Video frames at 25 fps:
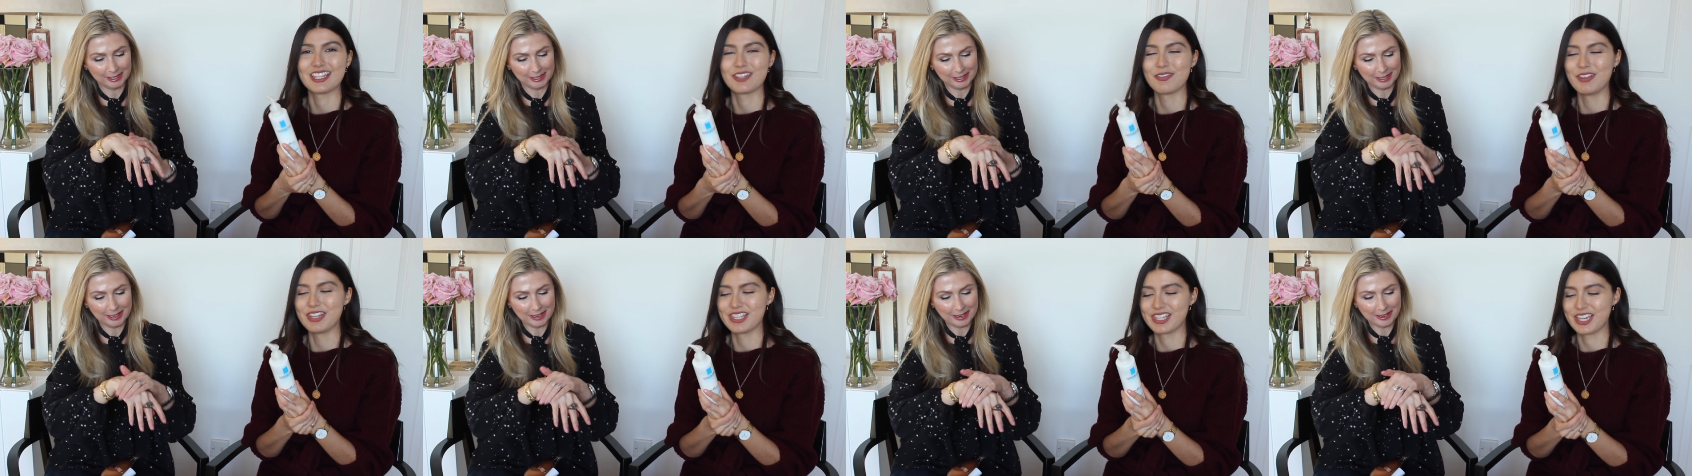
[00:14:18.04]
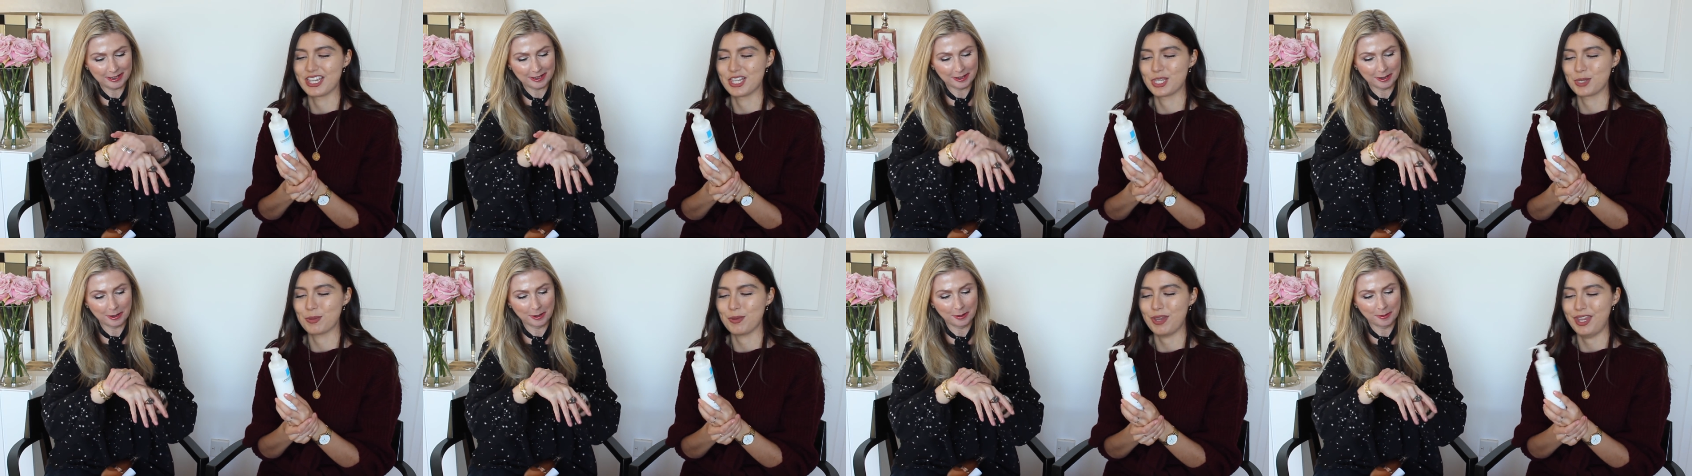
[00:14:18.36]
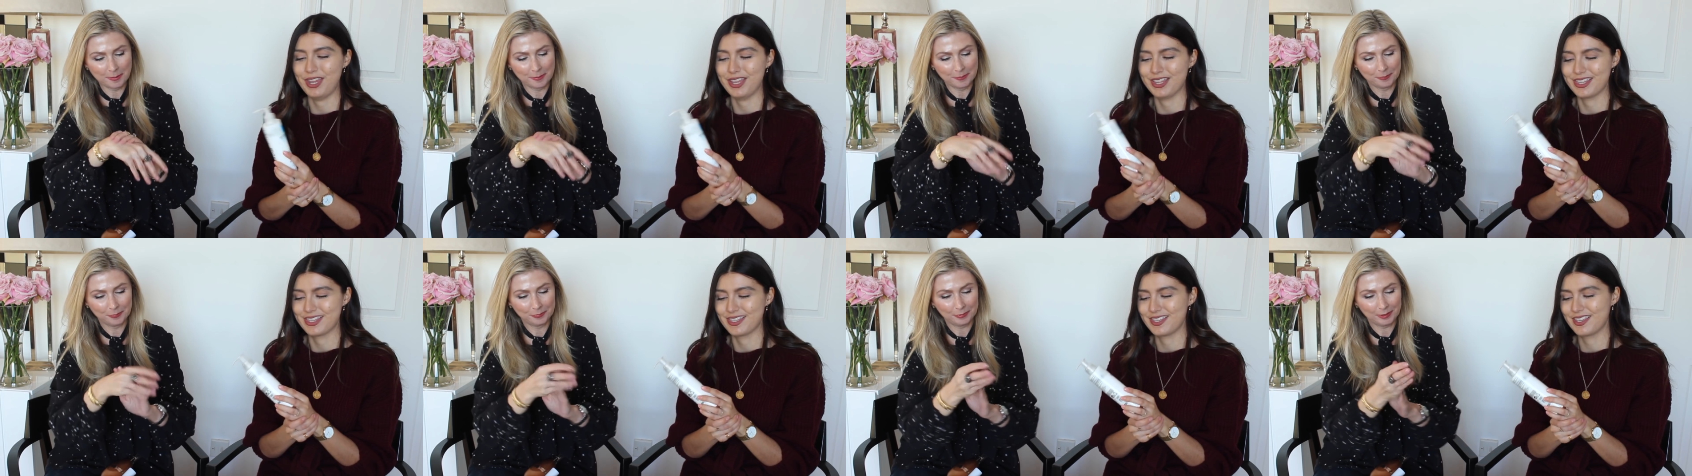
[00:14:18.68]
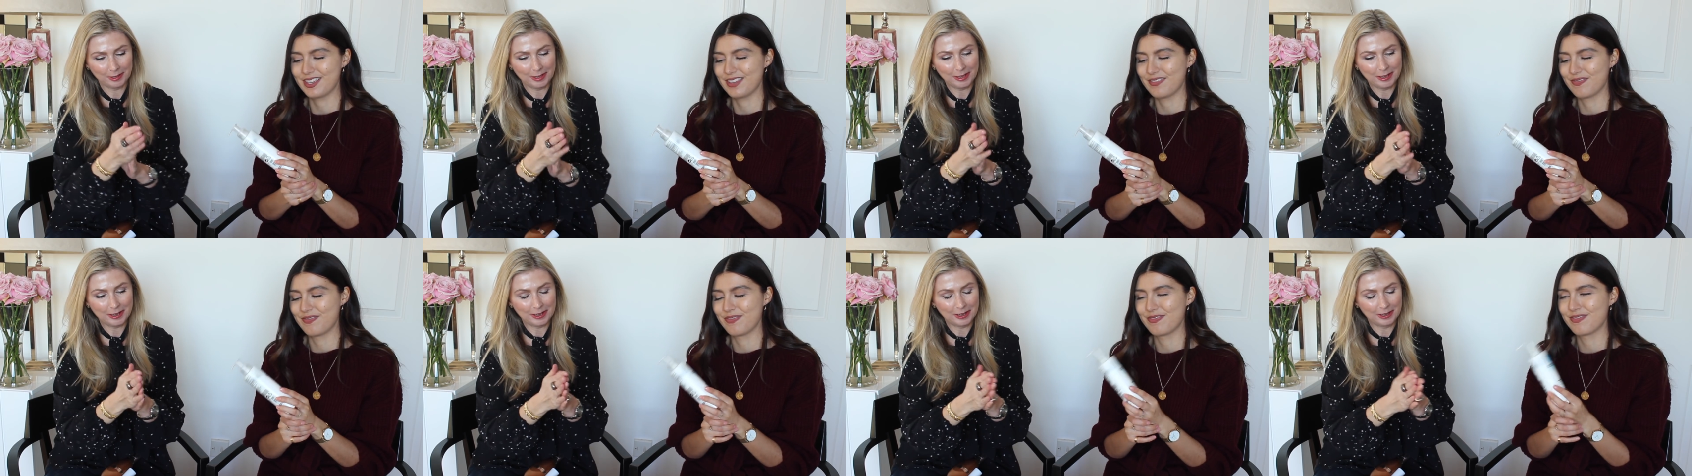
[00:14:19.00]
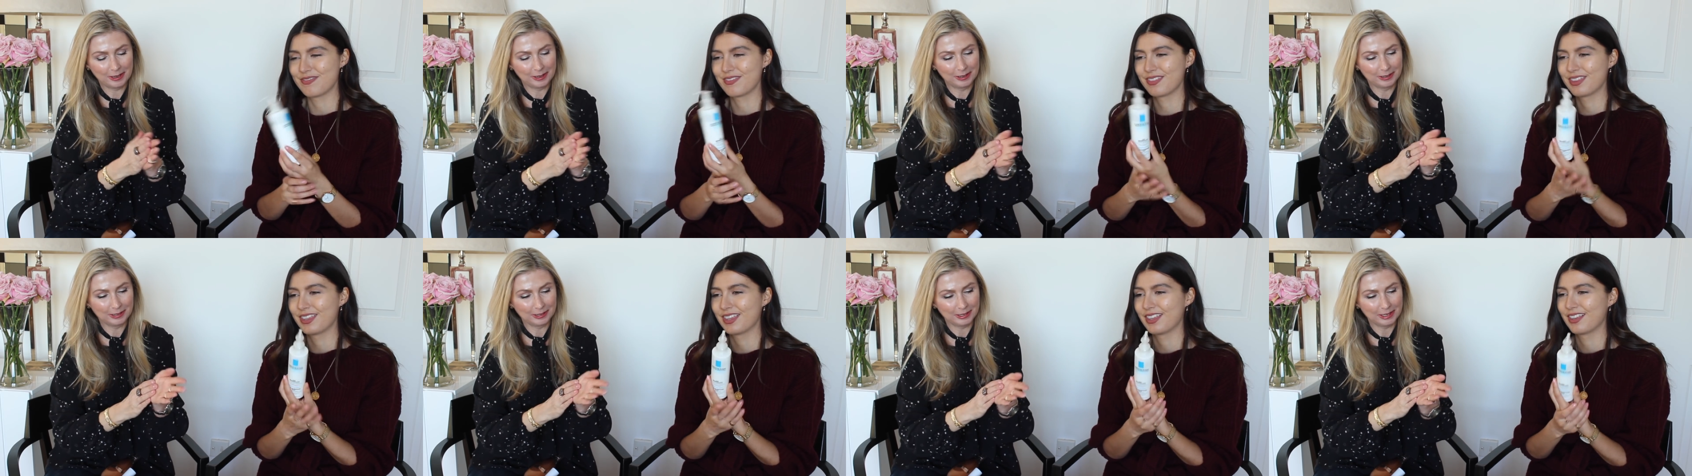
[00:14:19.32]
Speaker 1: It smells like sweets.
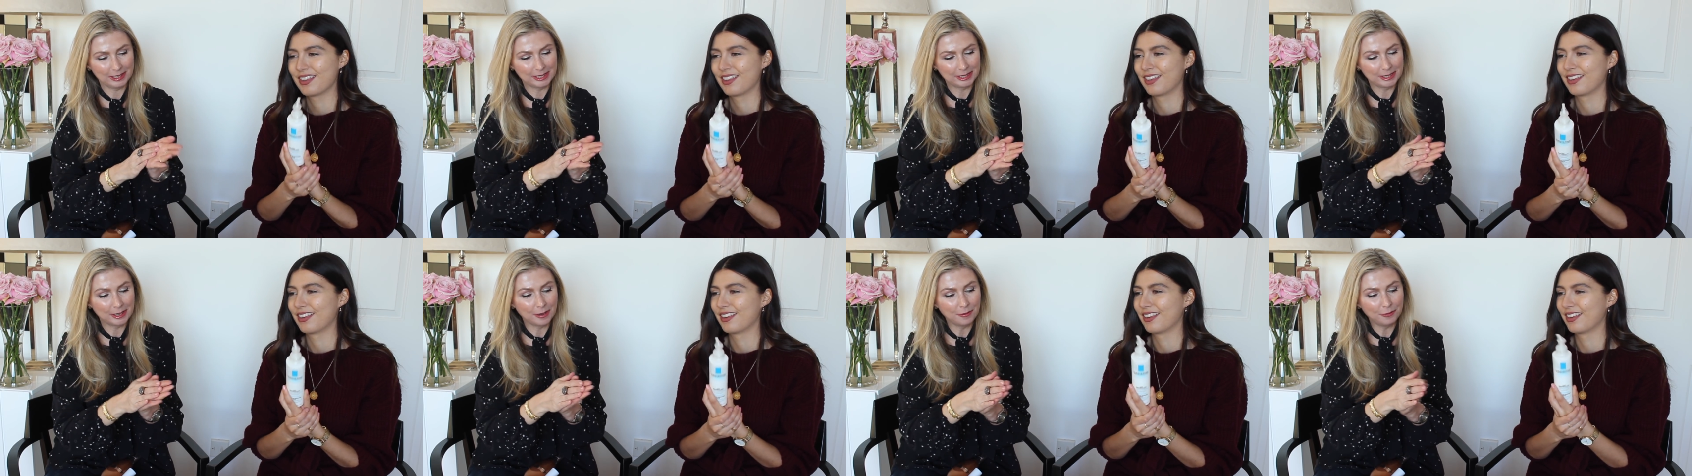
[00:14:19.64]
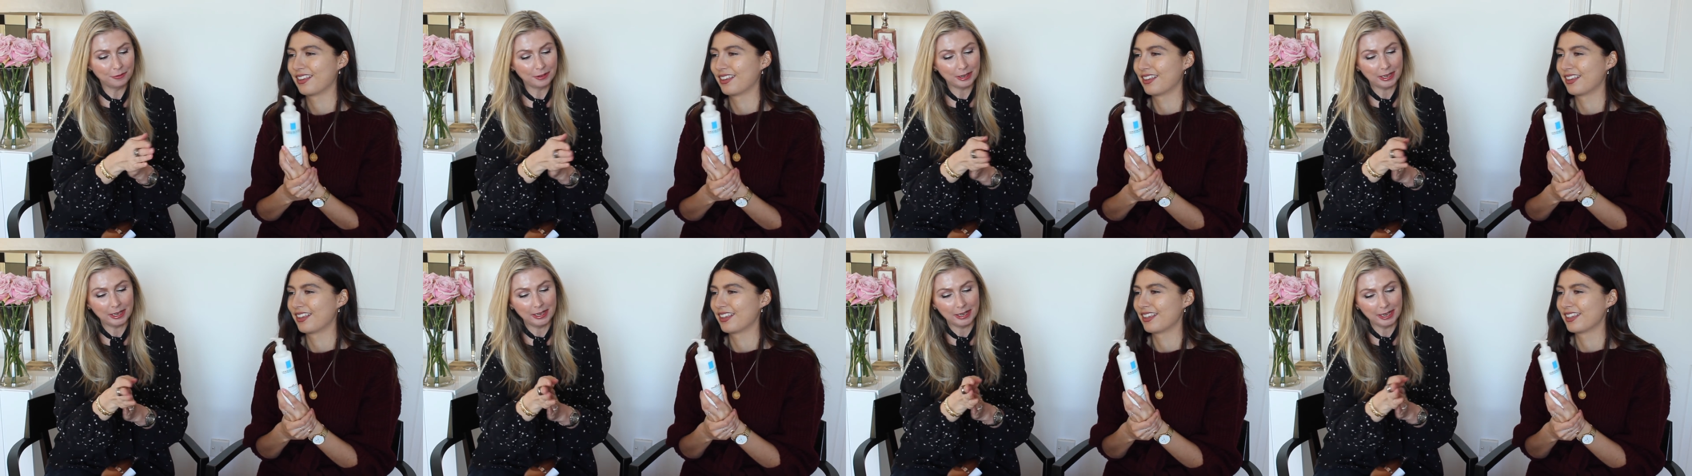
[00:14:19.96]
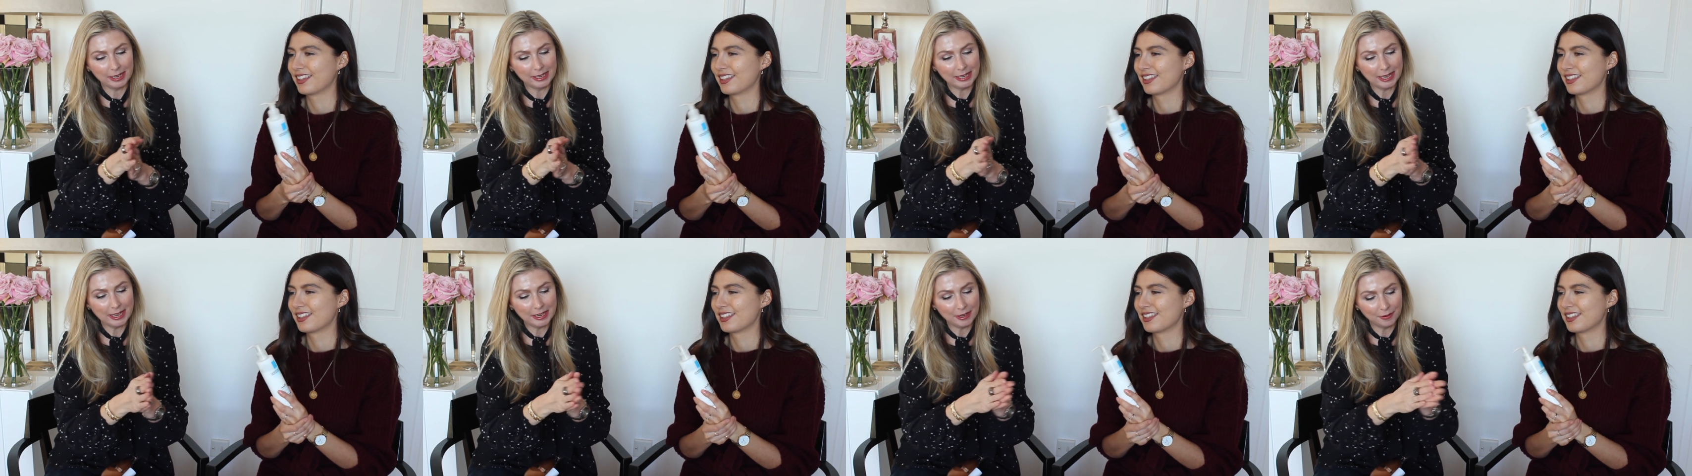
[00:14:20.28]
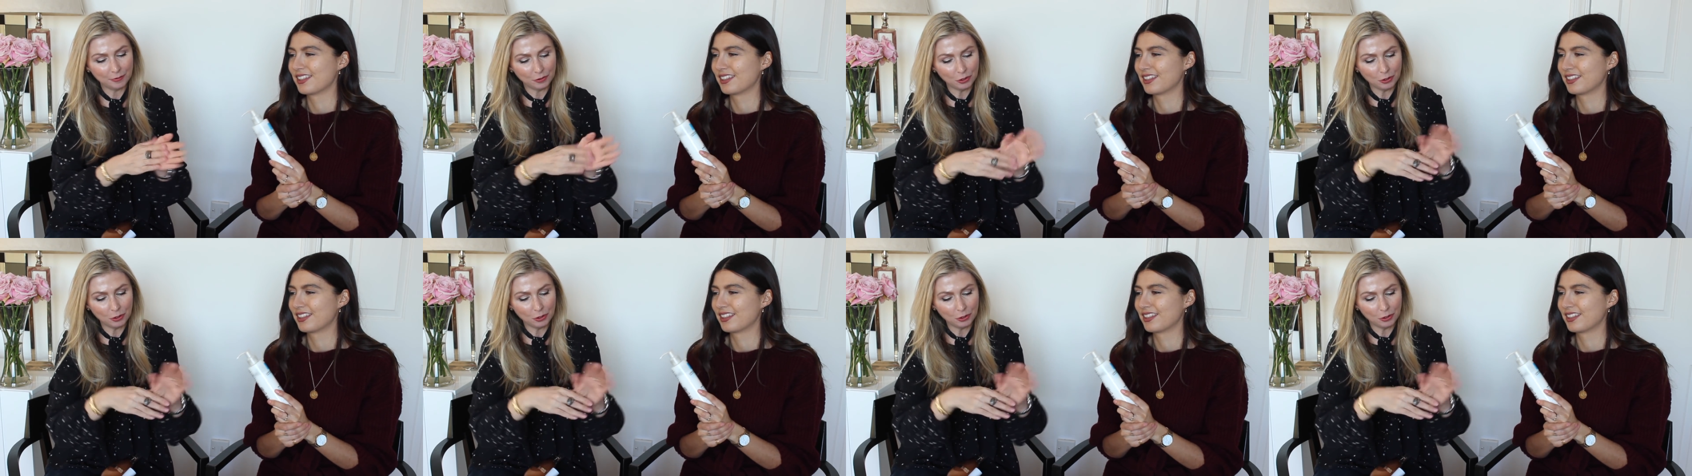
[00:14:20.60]
Yeah, it's lovely. Again,